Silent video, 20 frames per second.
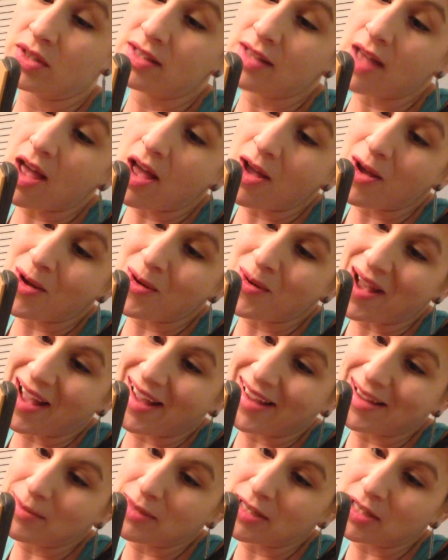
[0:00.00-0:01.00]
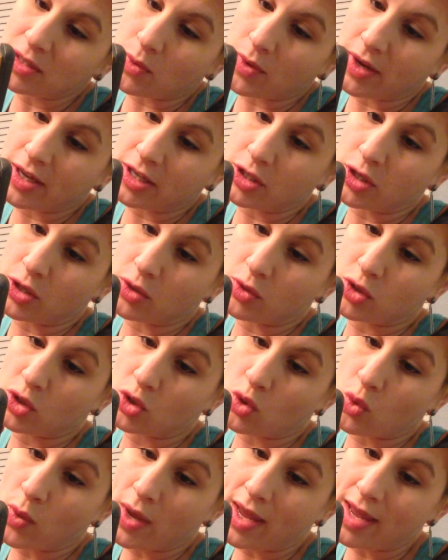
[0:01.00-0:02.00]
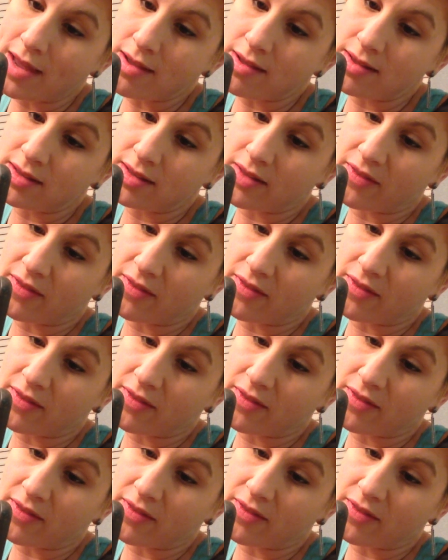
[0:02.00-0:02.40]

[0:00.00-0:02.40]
so I am just going to squeeze